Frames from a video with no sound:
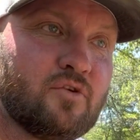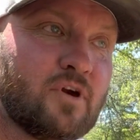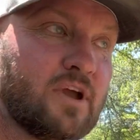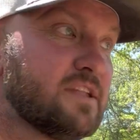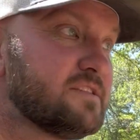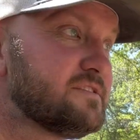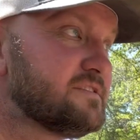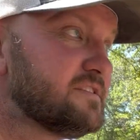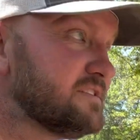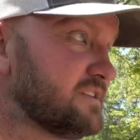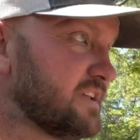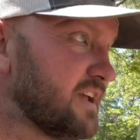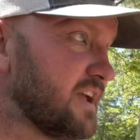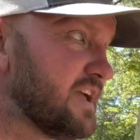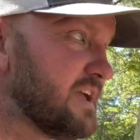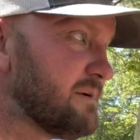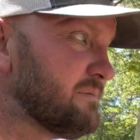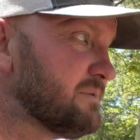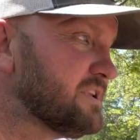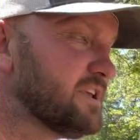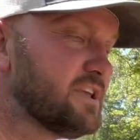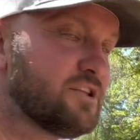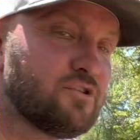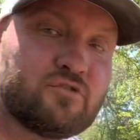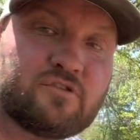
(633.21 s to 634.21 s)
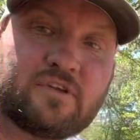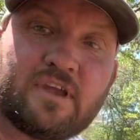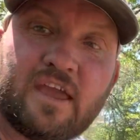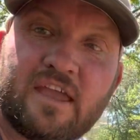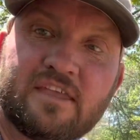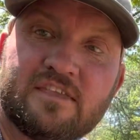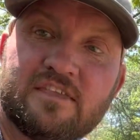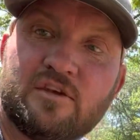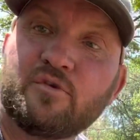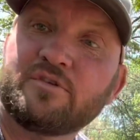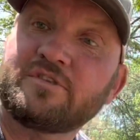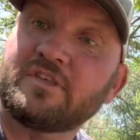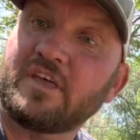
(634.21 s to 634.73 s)
And today I'm going to
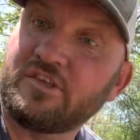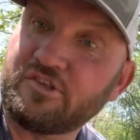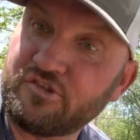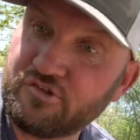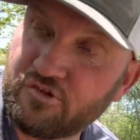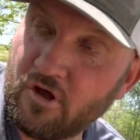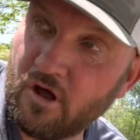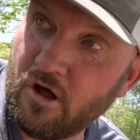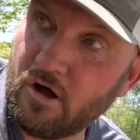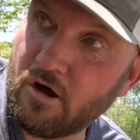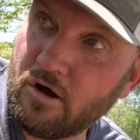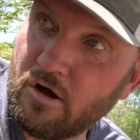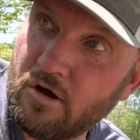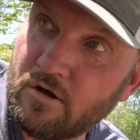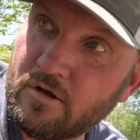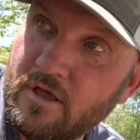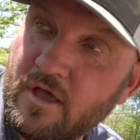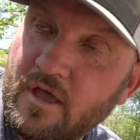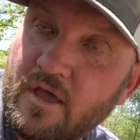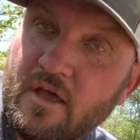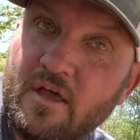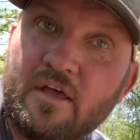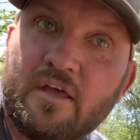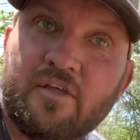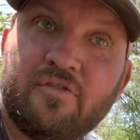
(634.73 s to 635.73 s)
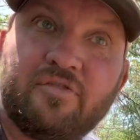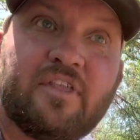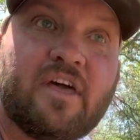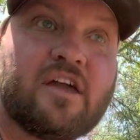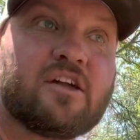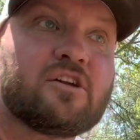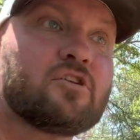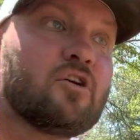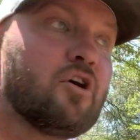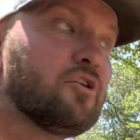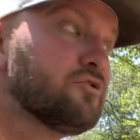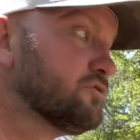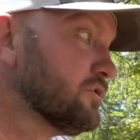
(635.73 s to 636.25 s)
entertain you with a song that
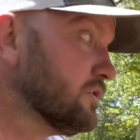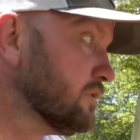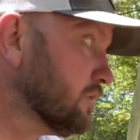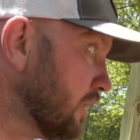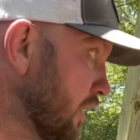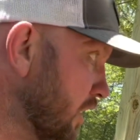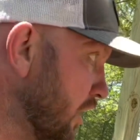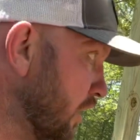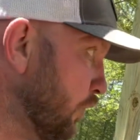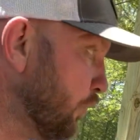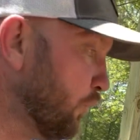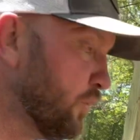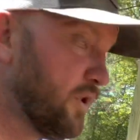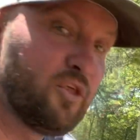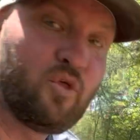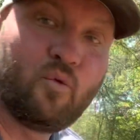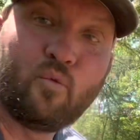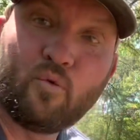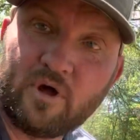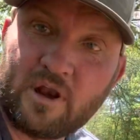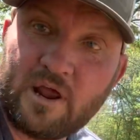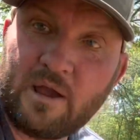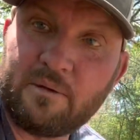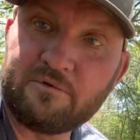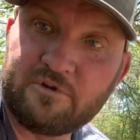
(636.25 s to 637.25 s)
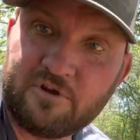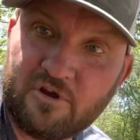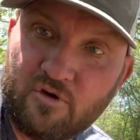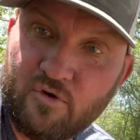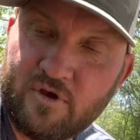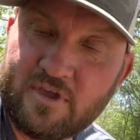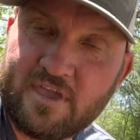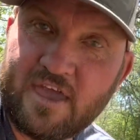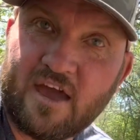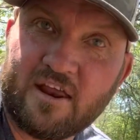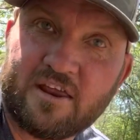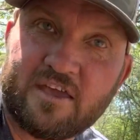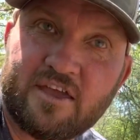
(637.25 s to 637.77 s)
goes along with what I'm
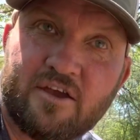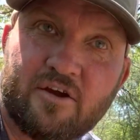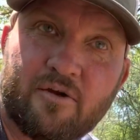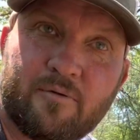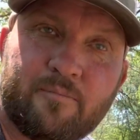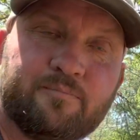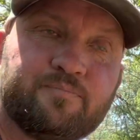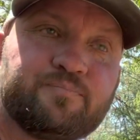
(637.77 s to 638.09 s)
doing out here.